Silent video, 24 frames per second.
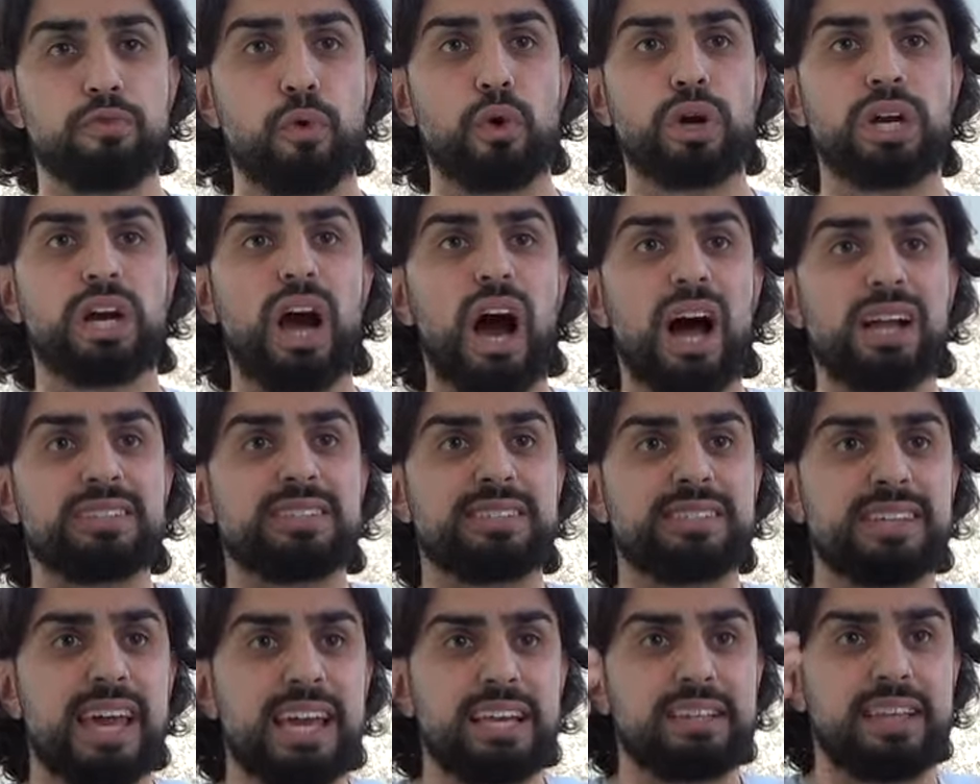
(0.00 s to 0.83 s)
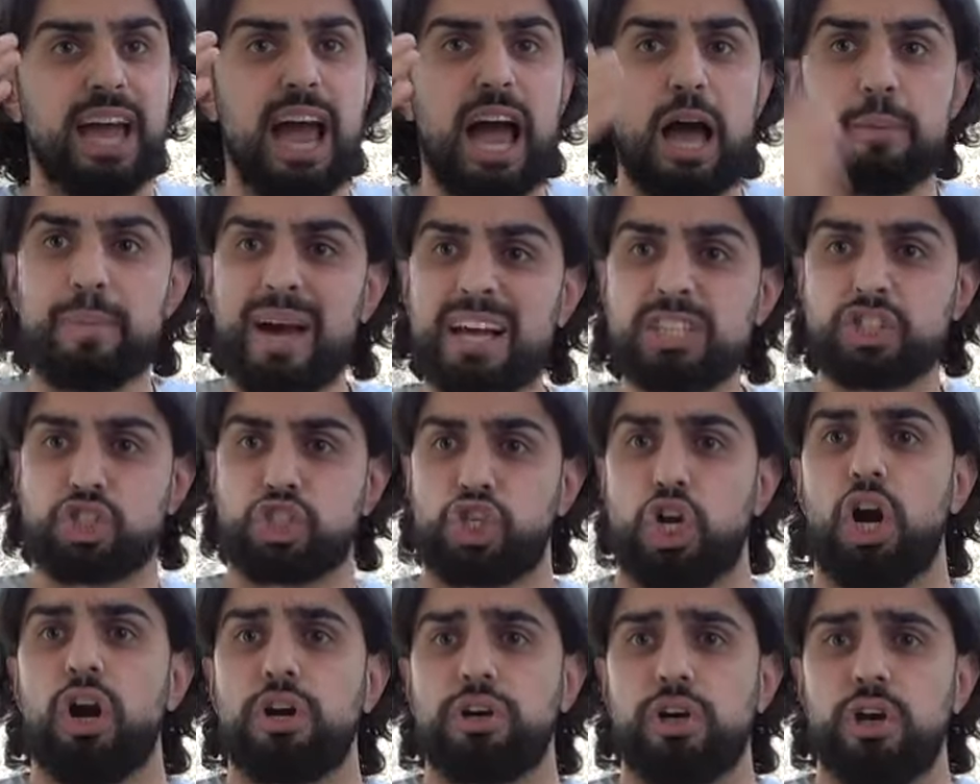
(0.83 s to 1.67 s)
For God's sake, the Hamas
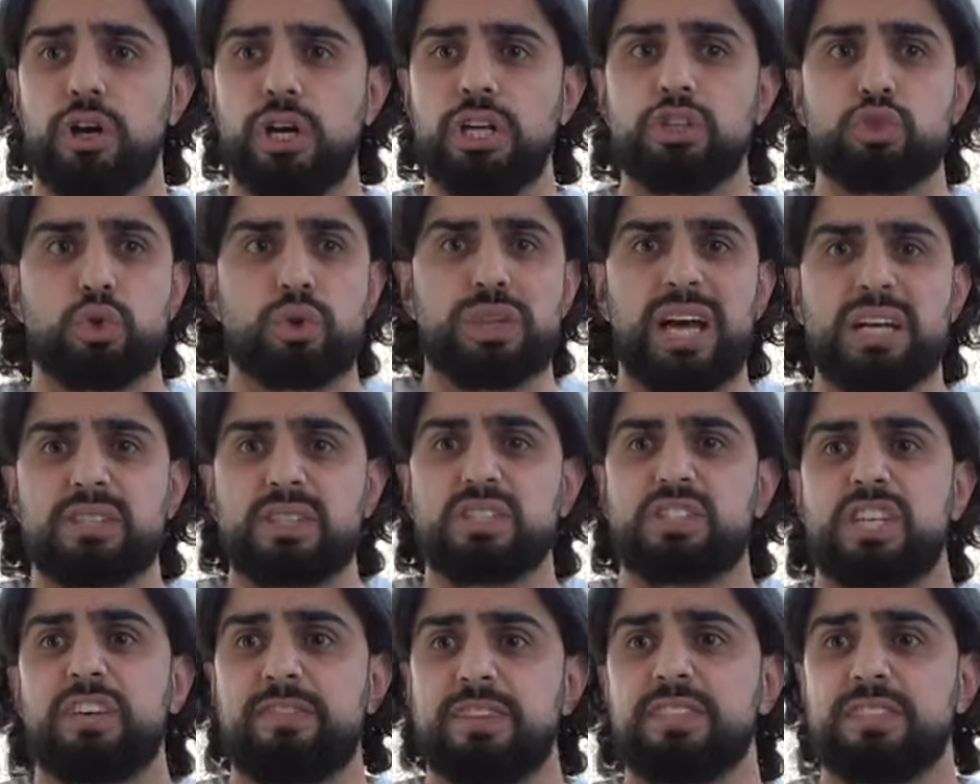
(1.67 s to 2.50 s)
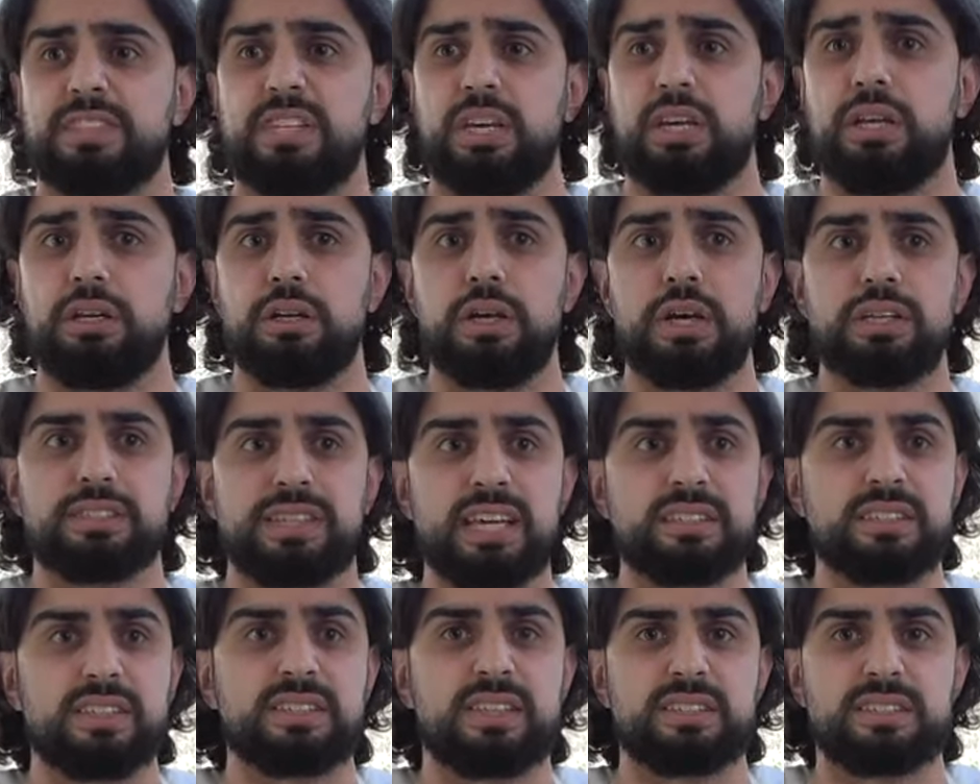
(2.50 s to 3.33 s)
charter in 2017
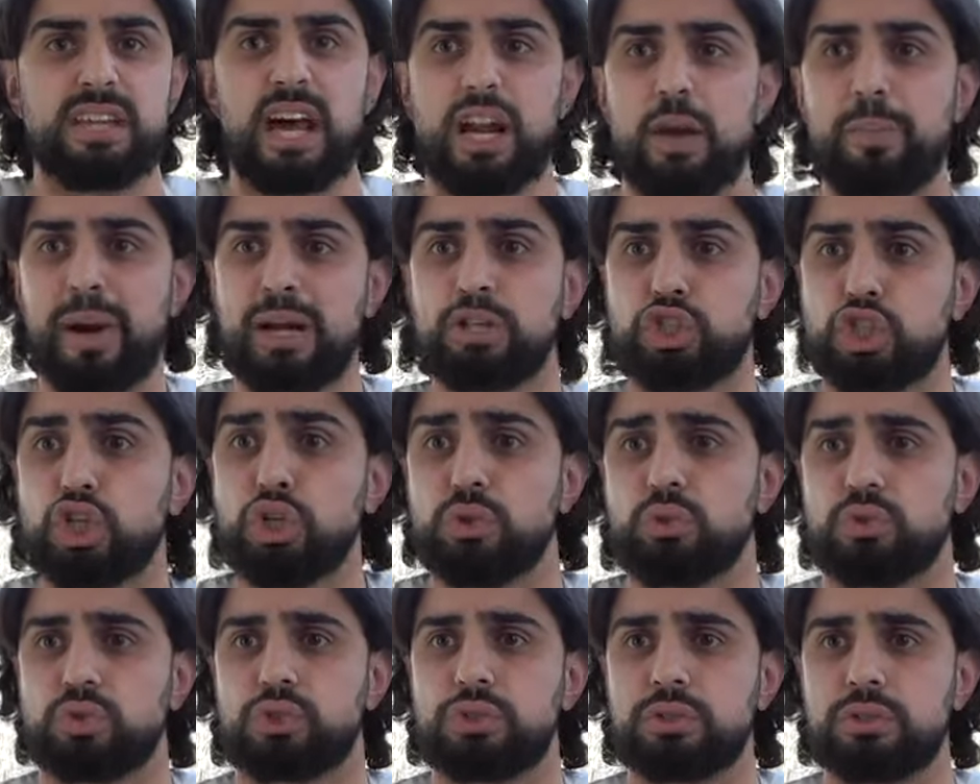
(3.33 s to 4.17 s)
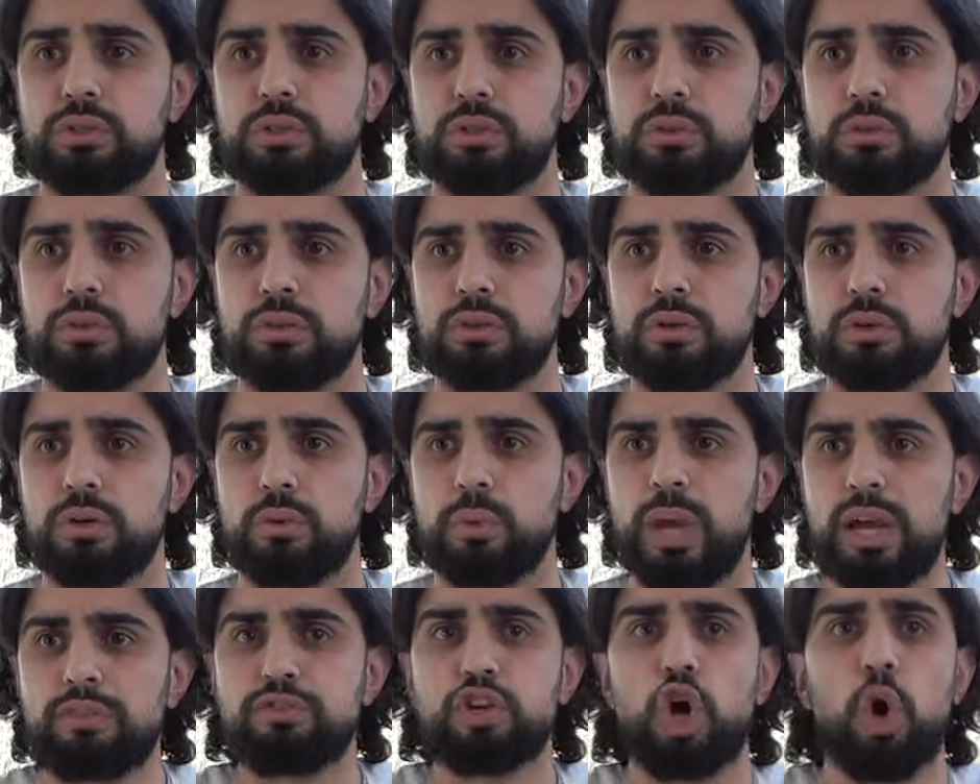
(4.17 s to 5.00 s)
says this is not about Jews.
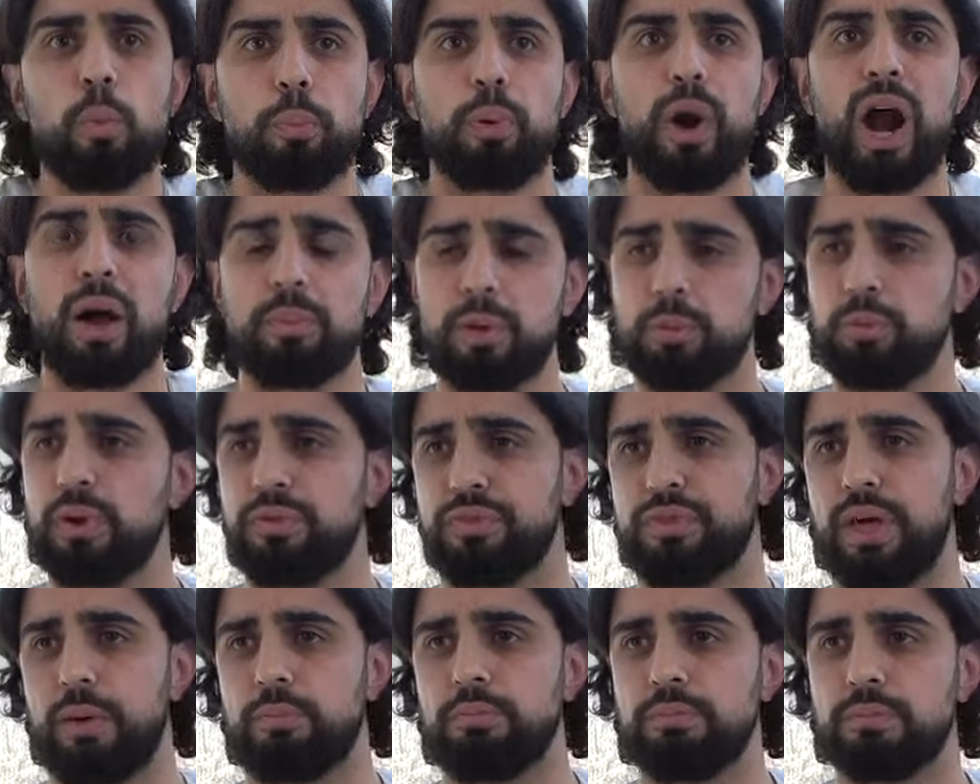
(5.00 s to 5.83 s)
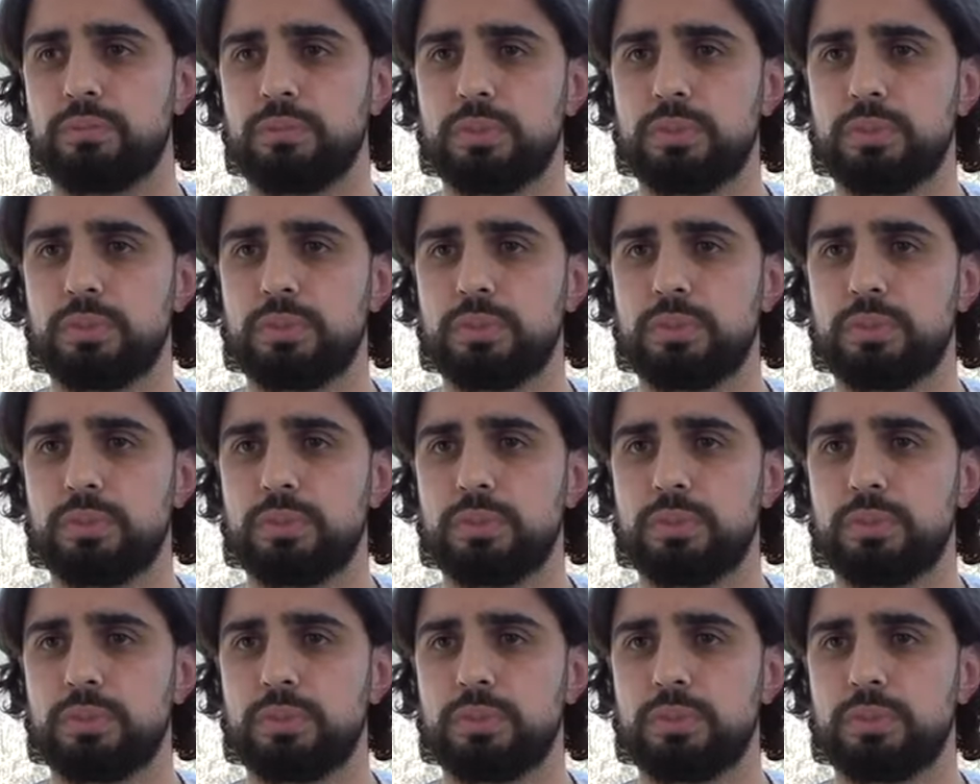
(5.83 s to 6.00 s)
We have no problem with them.